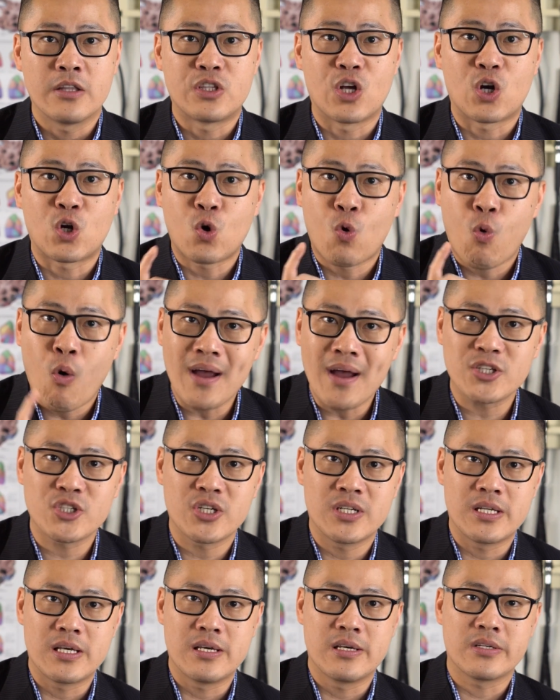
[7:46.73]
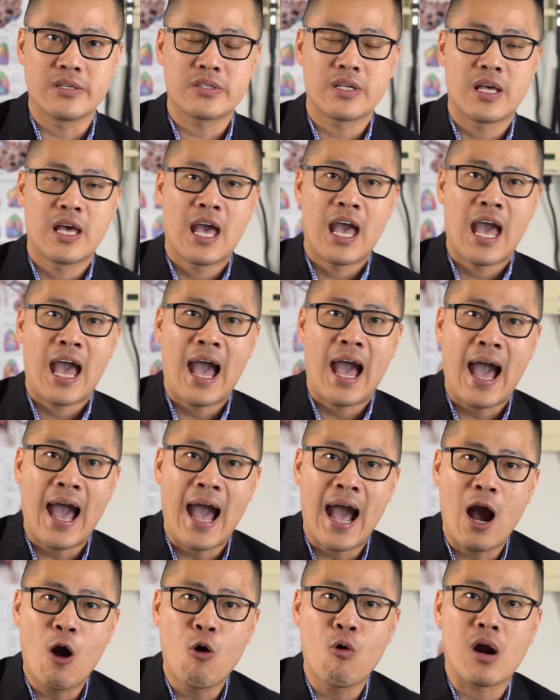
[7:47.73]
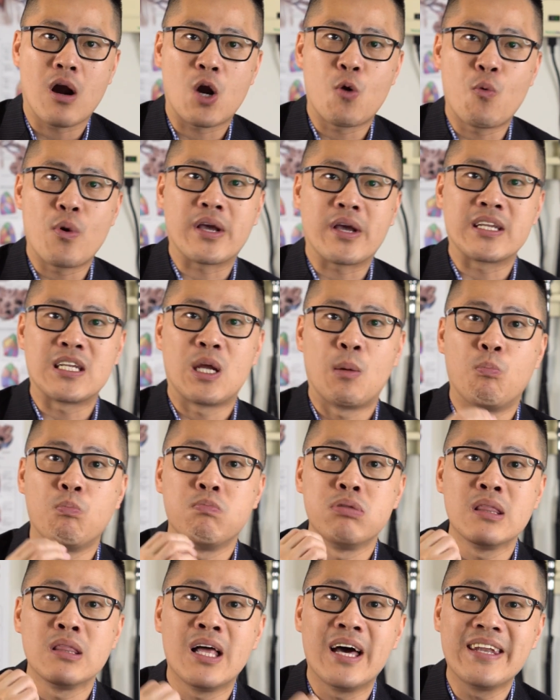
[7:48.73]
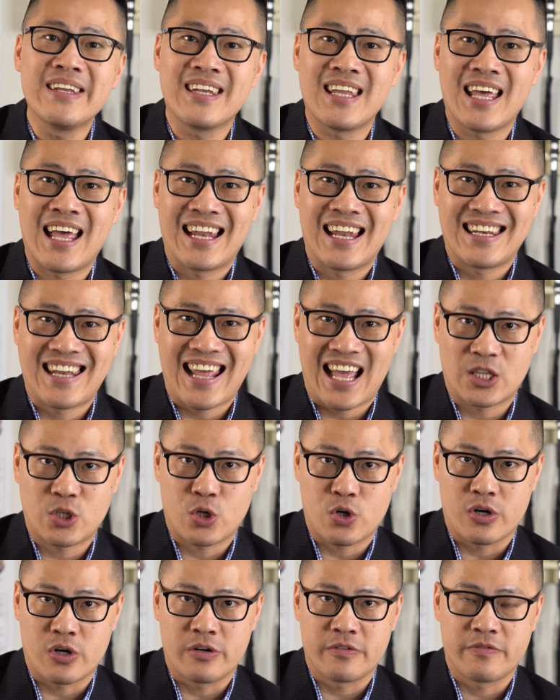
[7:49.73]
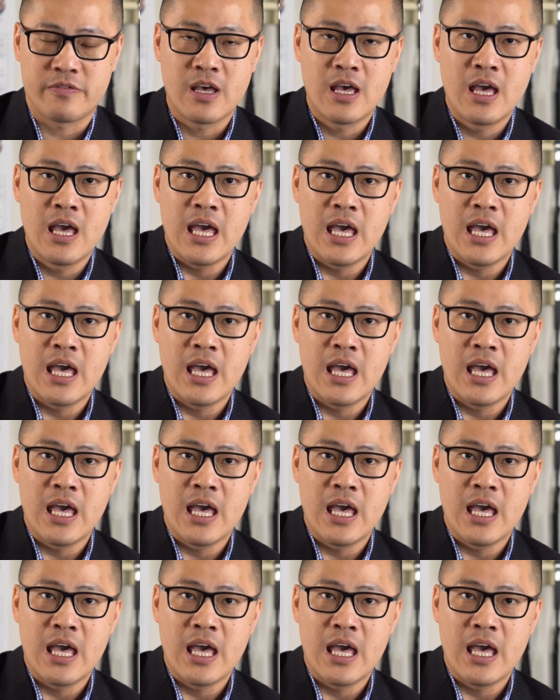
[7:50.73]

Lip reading: The question is, how are we going to blunt that curve